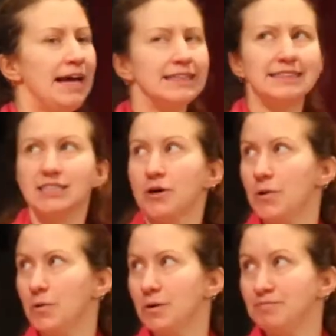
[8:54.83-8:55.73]
And
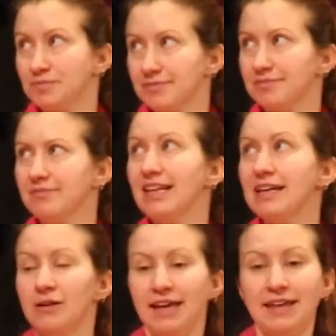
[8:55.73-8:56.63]
so
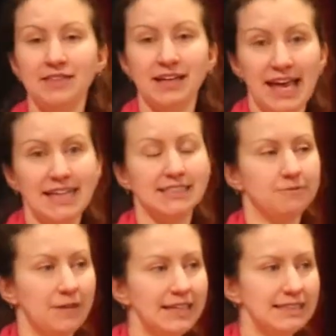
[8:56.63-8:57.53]
in the case of
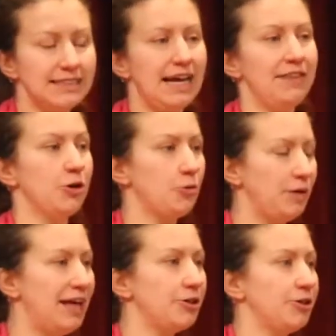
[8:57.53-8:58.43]
Frankenstein, the
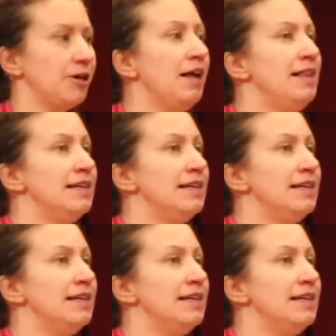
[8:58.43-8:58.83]
creator